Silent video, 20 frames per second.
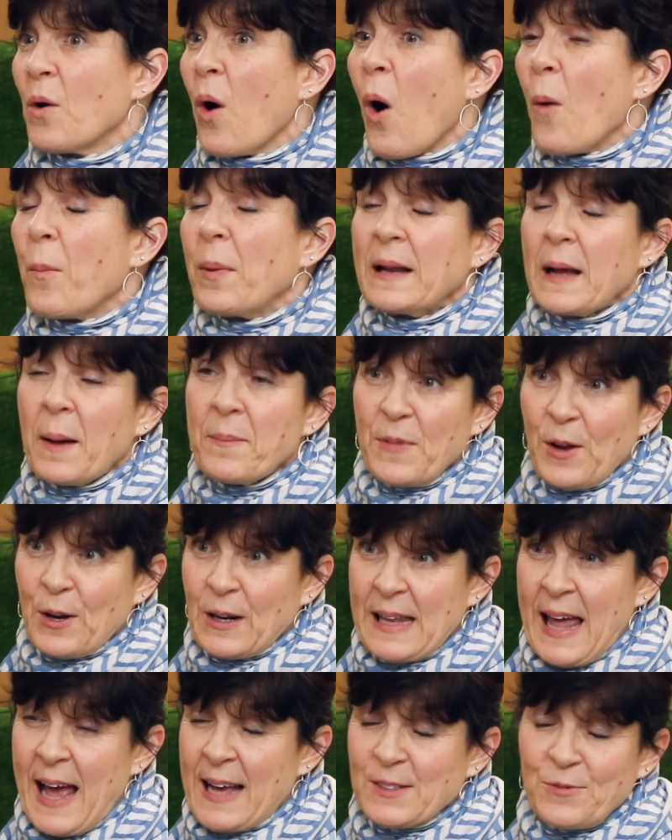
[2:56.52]
opening up their
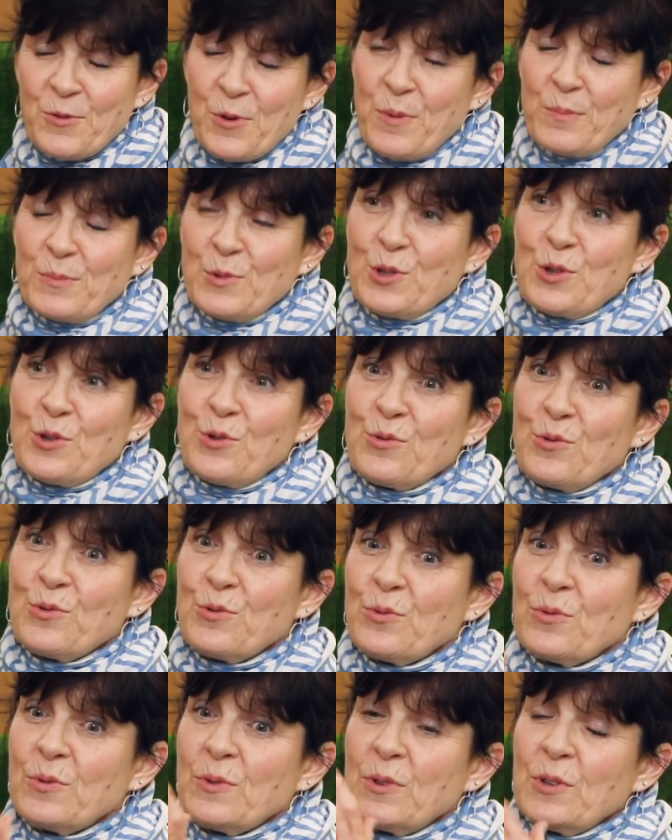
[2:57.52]
classroom
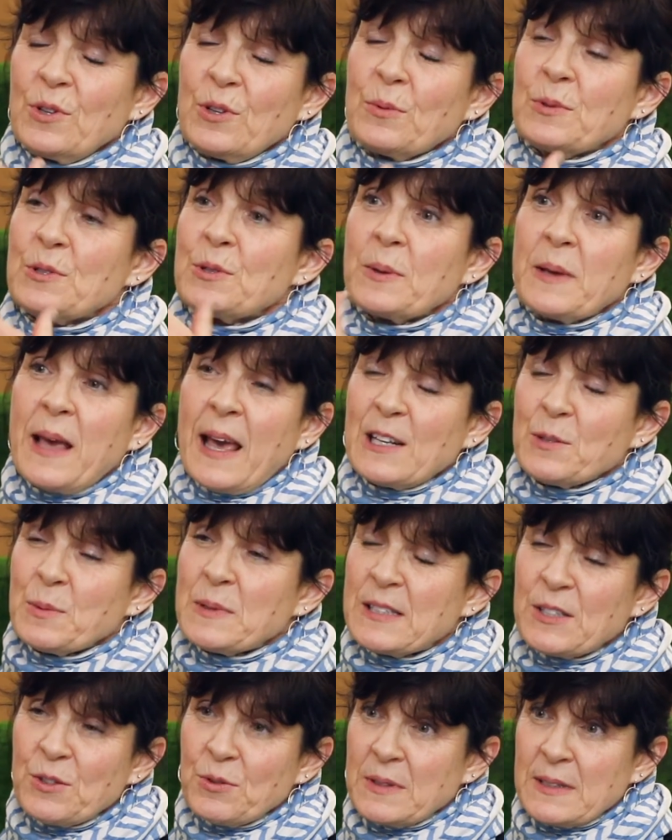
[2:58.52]
to engage
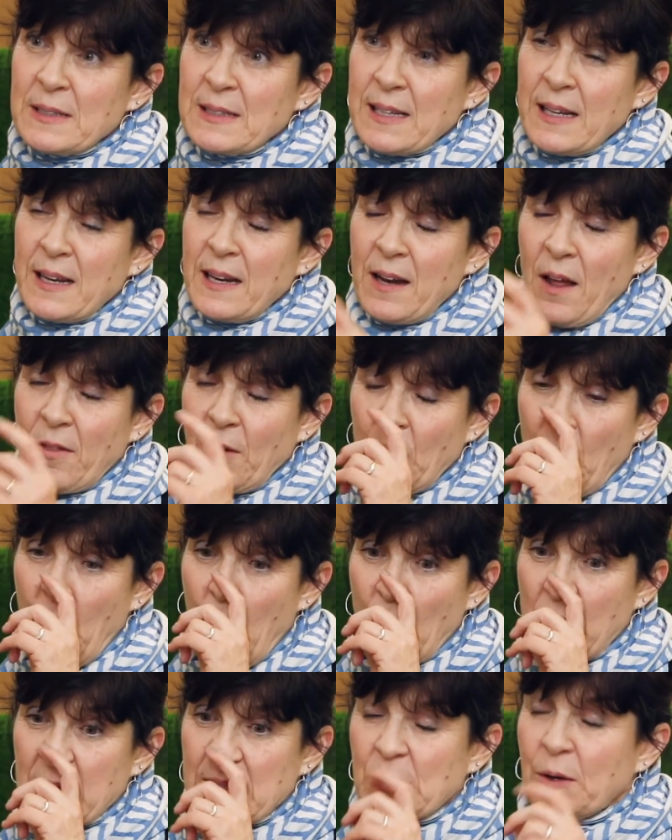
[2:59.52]
with students in another
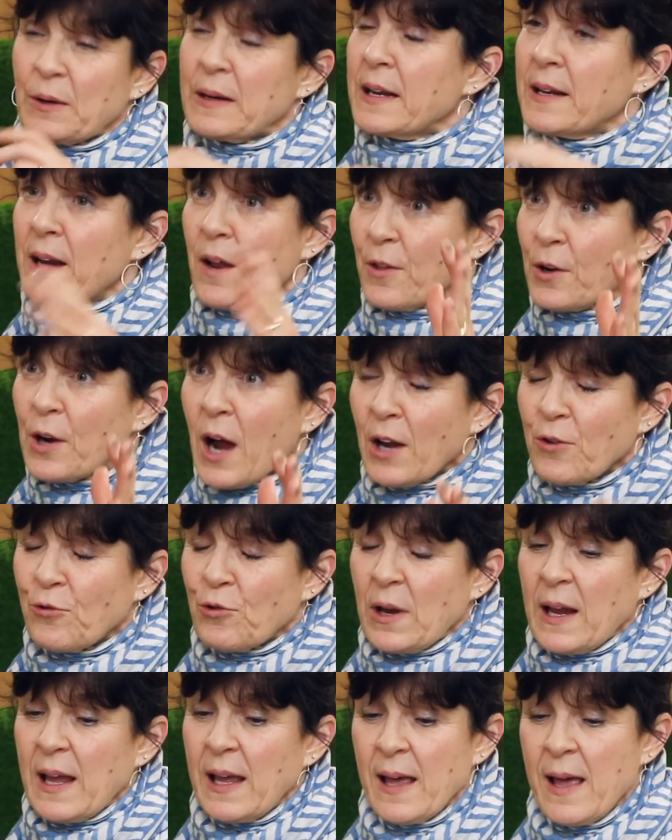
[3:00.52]
course or in another
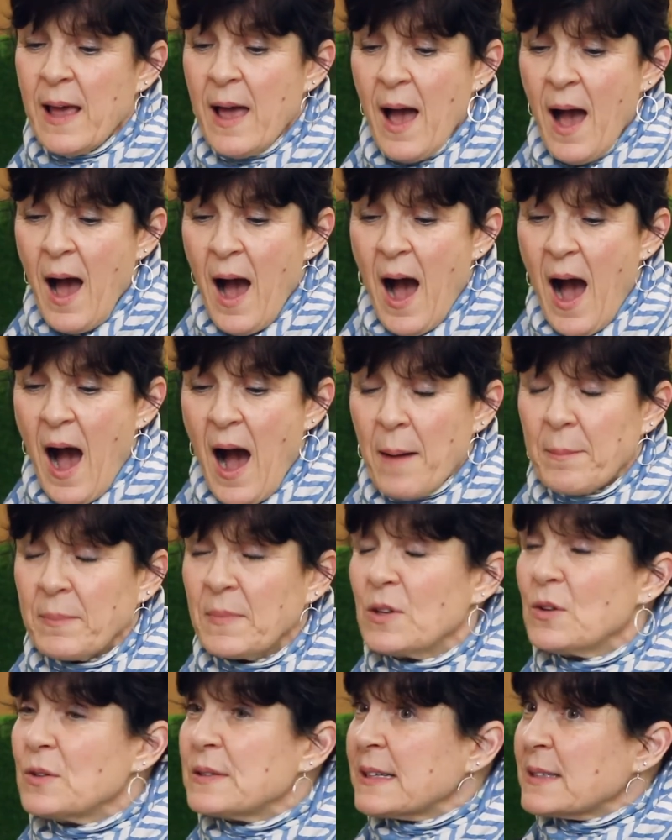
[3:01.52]
country.
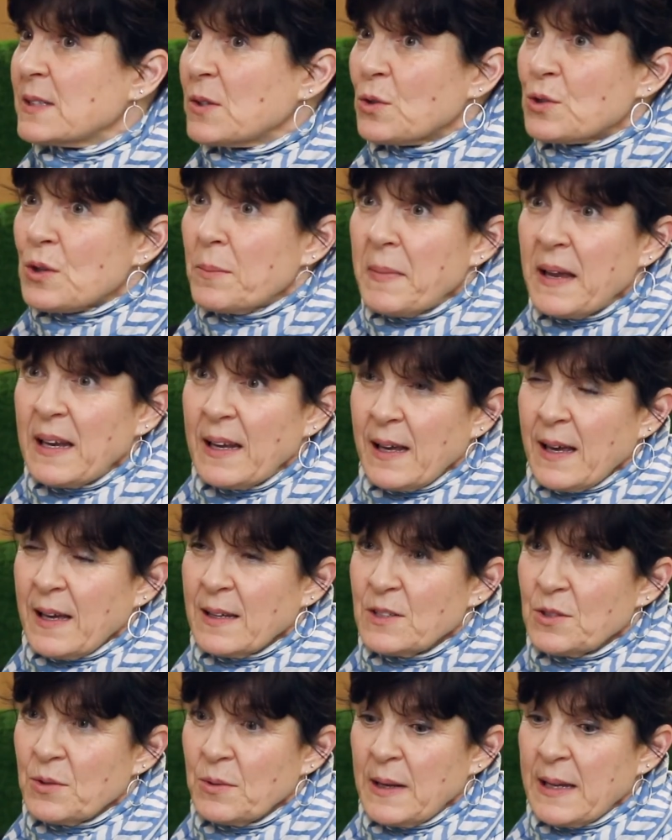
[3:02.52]
Using social
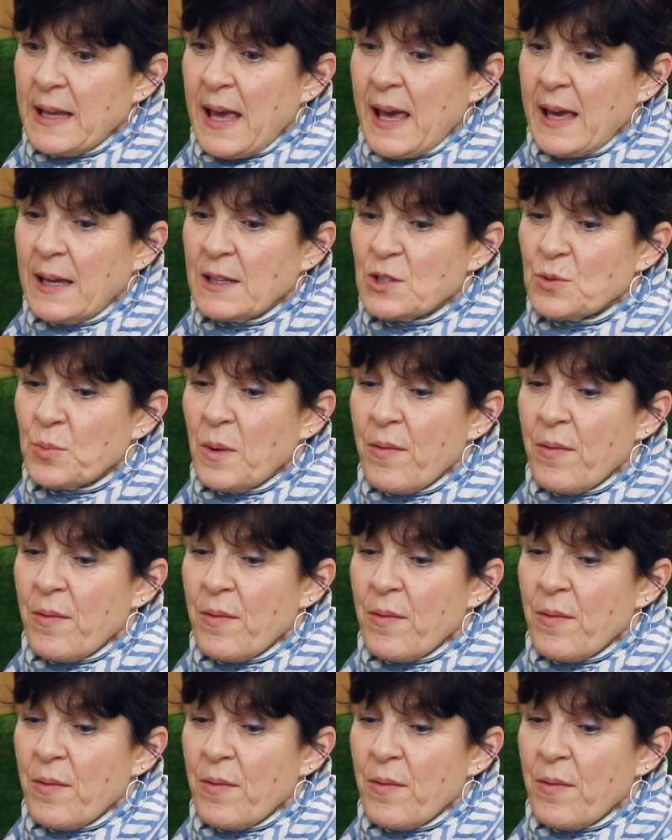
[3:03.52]
media to engage